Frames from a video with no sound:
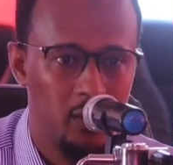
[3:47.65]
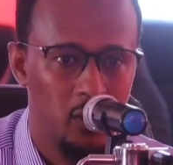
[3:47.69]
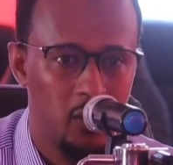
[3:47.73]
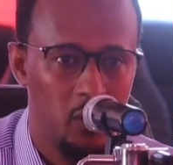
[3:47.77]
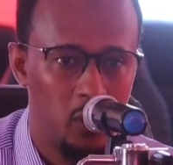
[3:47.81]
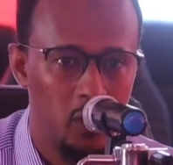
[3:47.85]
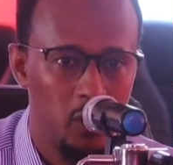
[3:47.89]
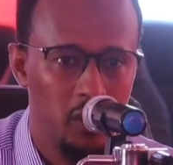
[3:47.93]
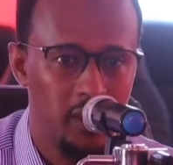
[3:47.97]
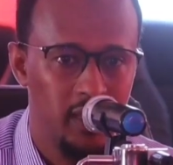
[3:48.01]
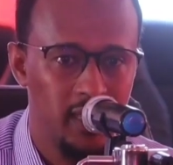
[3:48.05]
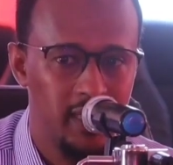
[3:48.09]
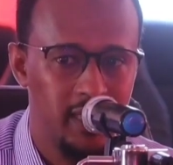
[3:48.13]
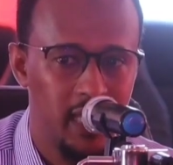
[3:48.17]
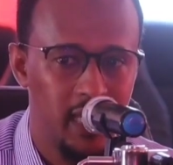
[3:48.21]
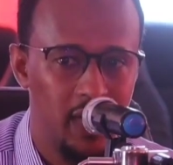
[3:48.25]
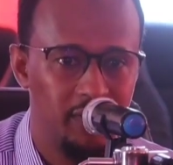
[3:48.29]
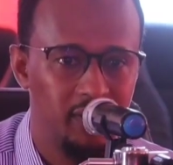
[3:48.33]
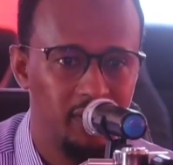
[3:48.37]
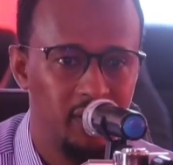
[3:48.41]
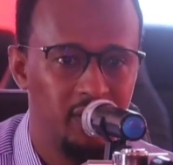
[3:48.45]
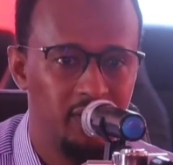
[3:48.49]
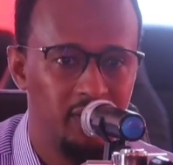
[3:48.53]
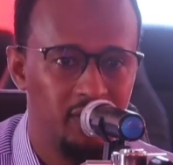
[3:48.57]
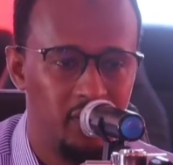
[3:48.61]
All these
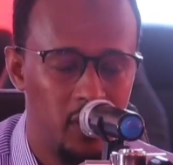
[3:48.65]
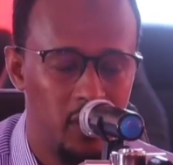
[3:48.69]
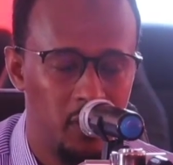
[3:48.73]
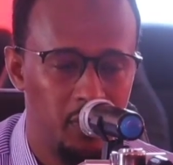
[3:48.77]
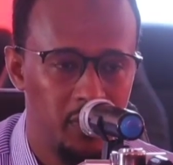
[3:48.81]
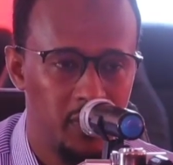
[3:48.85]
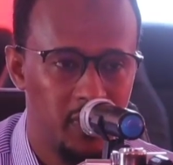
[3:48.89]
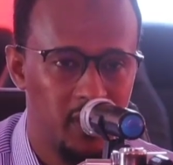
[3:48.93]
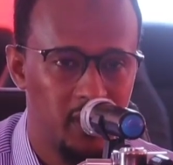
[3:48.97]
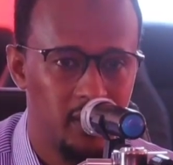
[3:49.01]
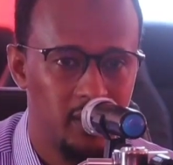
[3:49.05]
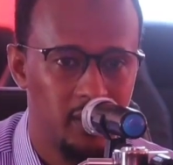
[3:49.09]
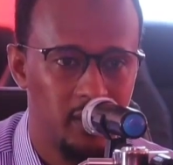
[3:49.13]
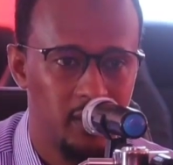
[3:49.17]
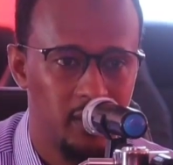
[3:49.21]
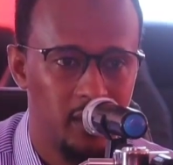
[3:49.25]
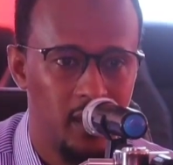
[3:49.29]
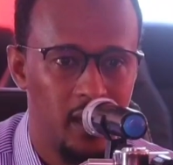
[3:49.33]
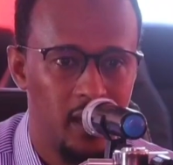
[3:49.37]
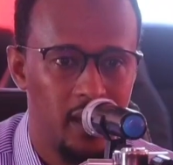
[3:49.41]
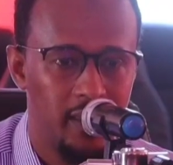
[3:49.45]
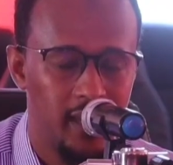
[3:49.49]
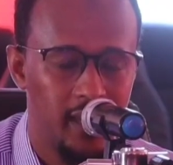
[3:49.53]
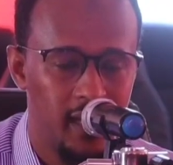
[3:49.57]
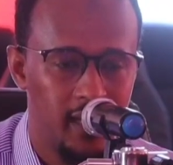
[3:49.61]
have informed
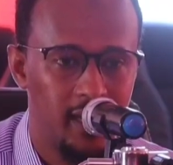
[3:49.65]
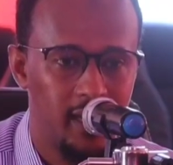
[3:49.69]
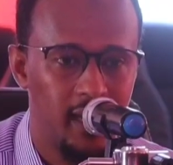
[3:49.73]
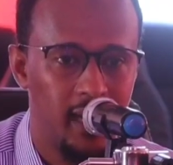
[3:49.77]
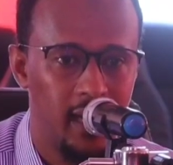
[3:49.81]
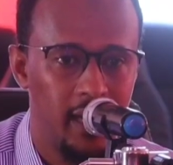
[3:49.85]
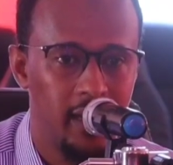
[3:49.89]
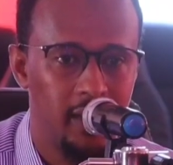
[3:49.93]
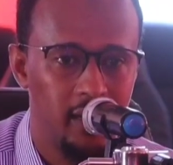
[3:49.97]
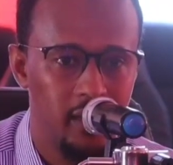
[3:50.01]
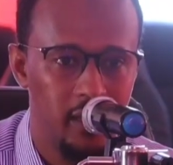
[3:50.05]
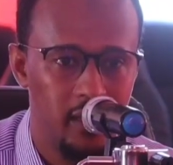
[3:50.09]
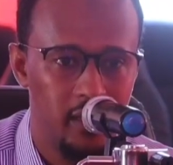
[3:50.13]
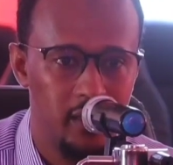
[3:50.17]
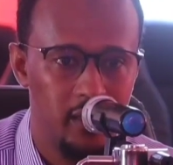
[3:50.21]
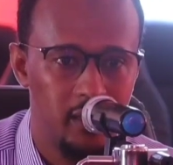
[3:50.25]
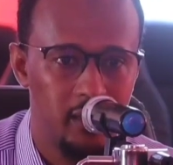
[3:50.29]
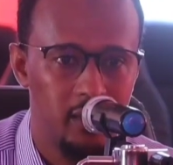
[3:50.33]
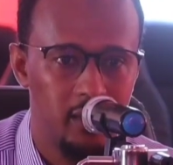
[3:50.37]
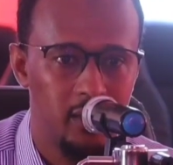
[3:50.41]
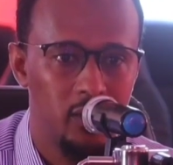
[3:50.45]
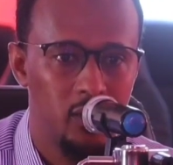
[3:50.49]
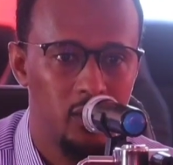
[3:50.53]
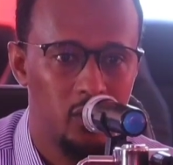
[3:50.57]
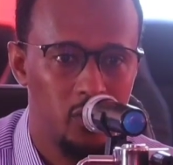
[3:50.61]
that I need
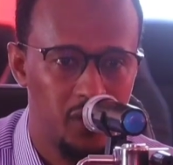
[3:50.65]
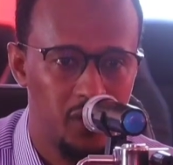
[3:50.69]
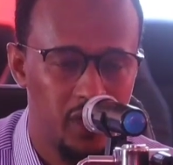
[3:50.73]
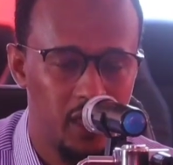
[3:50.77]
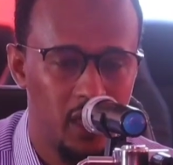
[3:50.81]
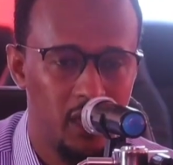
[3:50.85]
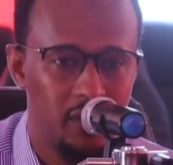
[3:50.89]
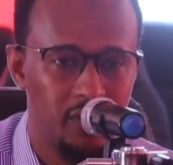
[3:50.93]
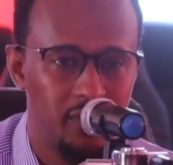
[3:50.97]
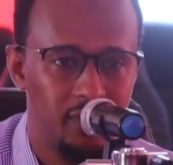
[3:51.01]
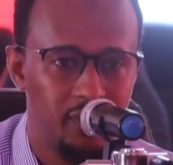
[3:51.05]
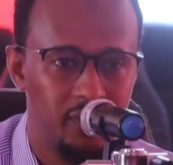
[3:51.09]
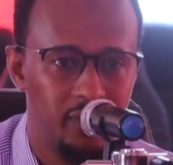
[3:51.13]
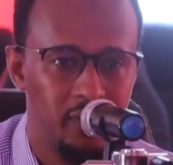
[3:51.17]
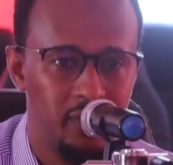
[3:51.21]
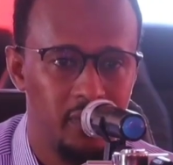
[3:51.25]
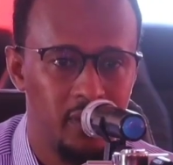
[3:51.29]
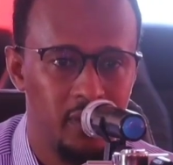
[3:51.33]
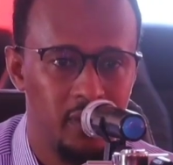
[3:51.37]
to serve